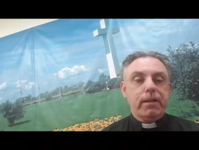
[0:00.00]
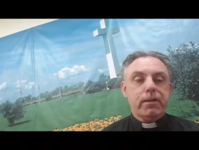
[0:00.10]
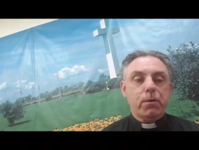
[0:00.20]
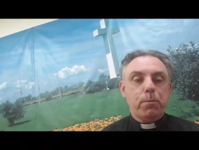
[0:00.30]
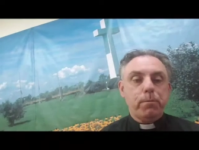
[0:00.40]

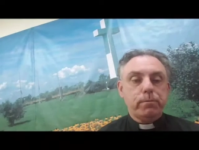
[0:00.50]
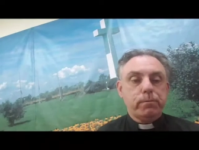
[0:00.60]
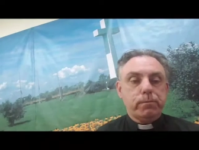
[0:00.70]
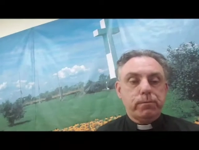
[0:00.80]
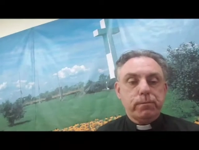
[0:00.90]
So
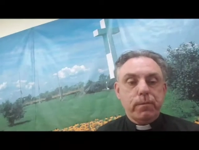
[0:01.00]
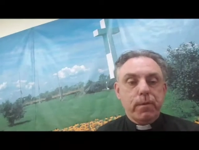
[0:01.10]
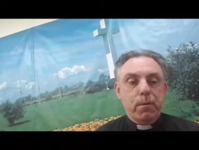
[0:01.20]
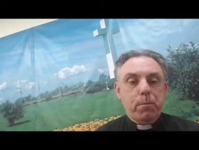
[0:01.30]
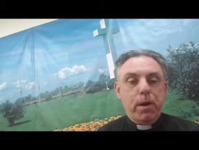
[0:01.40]

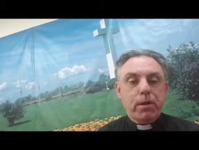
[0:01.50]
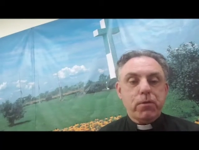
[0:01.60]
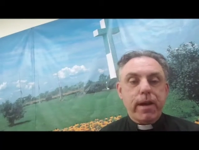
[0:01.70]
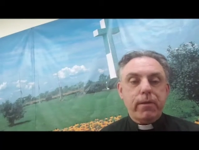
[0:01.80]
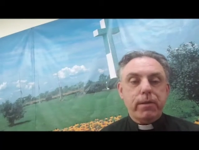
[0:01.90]
Paul
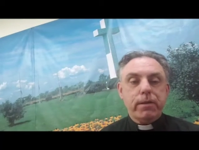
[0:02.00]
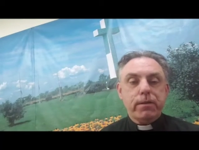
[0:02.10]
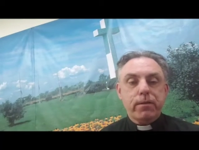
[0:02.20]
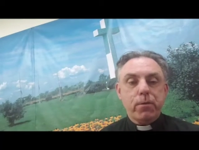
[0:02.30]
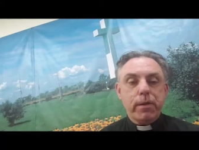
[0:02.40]

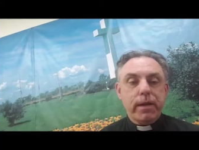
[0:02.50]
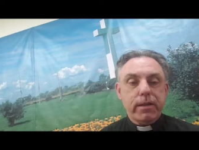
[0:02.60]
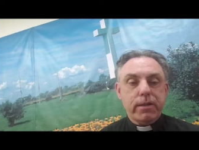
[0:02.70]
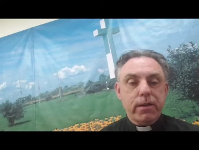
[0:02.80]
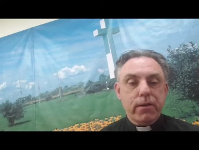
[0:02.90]
traveled through the
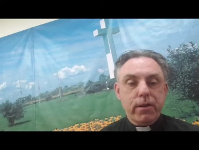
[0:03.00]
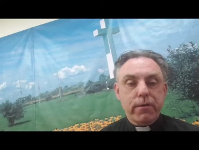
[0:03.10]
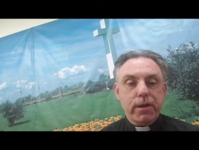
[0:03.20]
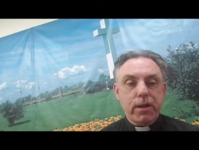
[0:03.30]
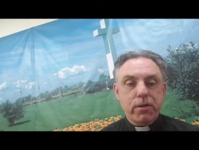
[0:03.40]
interior of
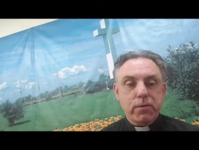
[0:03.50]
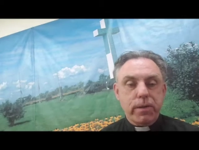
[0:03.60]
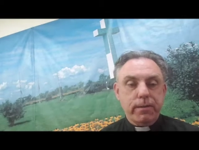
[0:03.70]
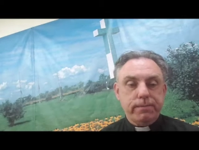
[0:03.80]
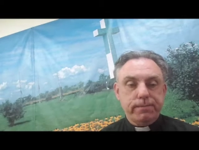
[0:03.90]
the
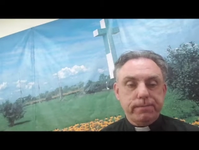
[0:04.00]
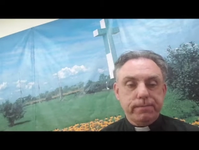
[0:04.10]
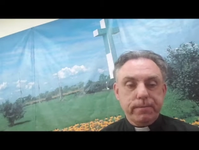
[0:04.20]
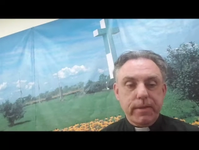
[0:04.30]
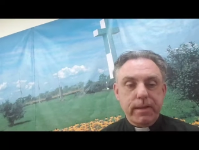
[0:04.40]
country
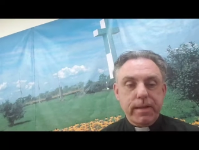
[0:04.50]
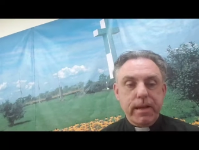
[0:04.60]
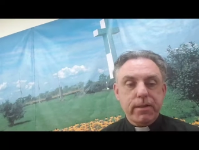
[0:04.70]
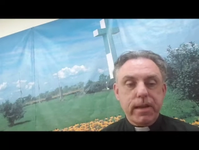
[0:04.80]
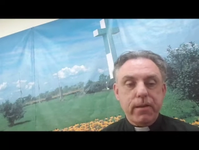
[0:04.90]
and
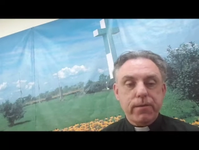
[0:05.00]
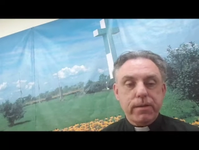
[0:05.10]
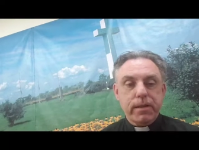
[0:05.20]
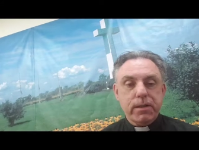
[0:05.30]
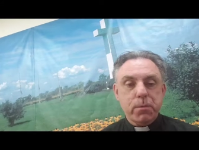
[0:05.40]
down to
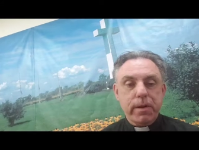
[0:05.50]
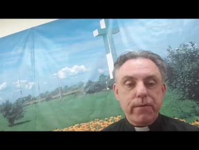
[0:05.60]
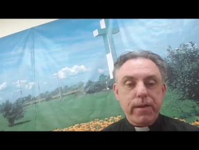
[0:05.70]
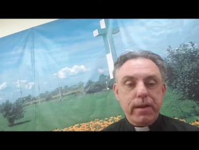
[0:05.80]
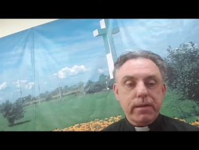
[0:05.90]
Ephesus, where he
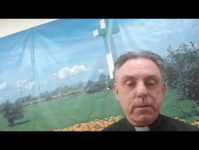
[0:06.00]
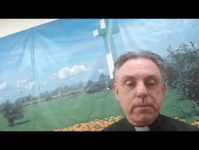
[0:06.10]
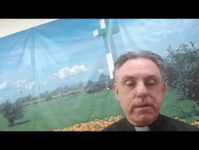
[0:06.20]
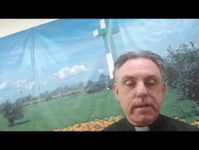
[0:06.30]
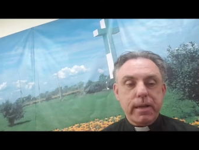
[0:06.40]
found some
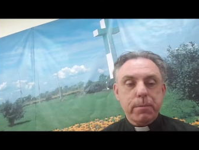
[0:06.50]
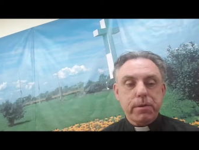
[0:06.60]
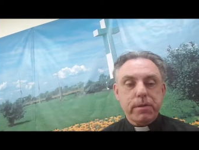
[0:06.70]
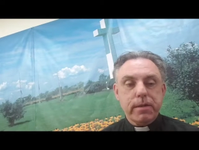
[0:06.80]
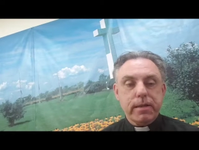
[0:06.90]

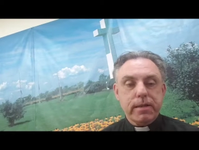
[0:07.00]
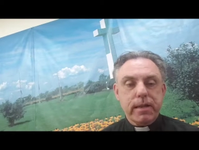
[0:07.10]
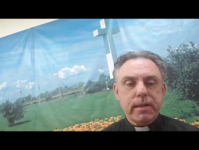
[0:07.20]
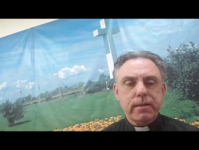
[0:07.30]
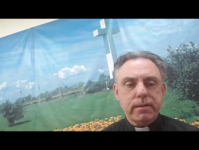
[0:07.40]
disciples. And he
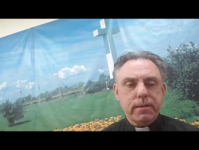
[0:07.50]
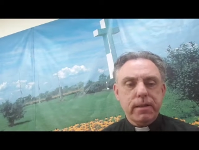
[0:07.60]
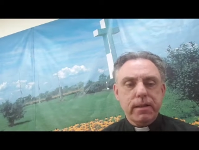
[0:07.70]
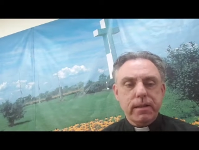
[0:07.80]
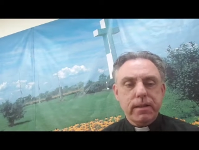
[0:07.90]
said
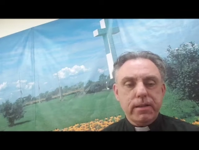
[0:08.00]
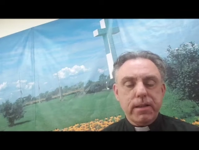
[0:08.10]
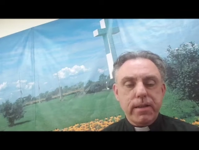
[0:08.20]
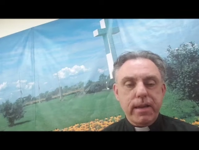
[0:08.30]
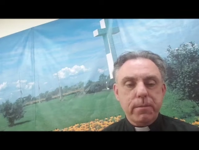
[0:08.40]

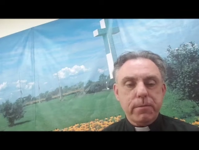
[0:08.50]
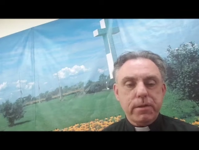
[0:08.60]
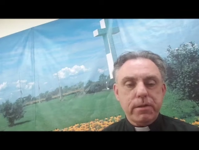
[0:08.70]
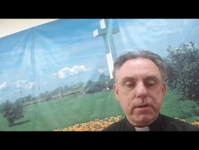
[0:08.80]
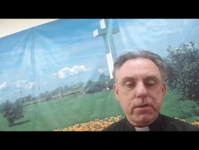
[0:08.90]
to them,
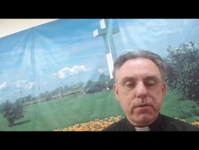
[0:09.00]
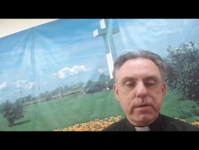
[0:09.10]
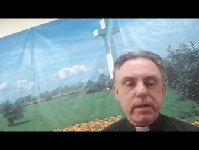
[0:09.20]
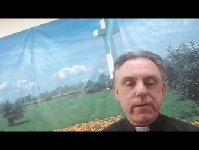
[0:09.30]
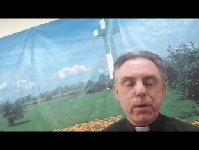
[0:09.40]
did you
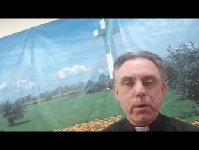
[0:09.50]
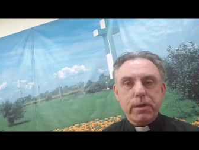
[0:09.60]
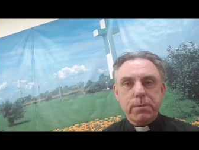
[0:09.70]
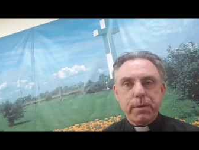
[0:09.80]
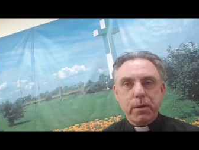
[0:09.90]
receive the
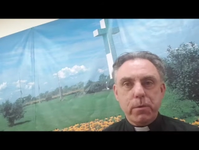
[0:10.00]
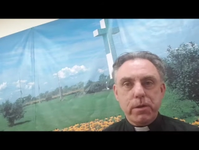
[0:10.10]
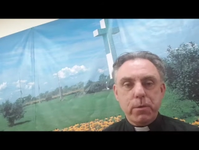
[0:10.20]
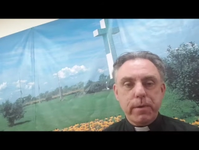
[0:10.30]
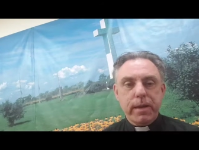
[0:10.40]
Holy Spirit
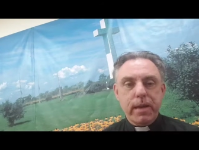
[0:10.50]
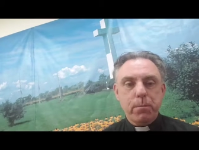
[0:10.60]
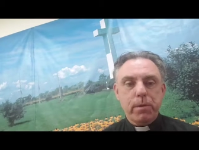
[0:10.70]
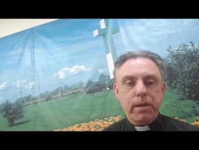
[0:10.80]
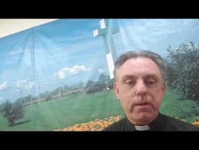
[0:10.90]
when you
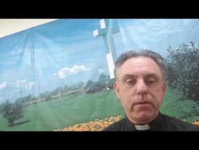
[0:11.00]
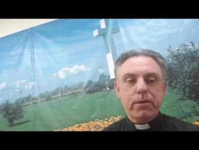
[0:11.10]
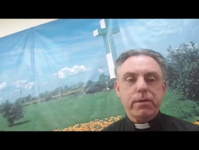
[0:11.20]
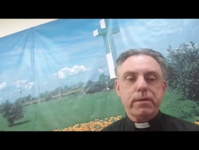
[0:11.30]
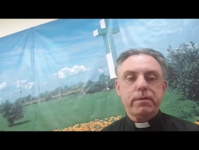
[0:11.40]
became
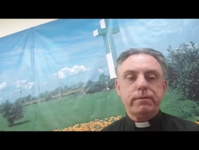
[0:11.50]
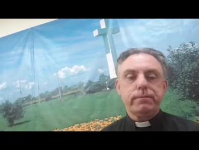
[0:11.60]
believers?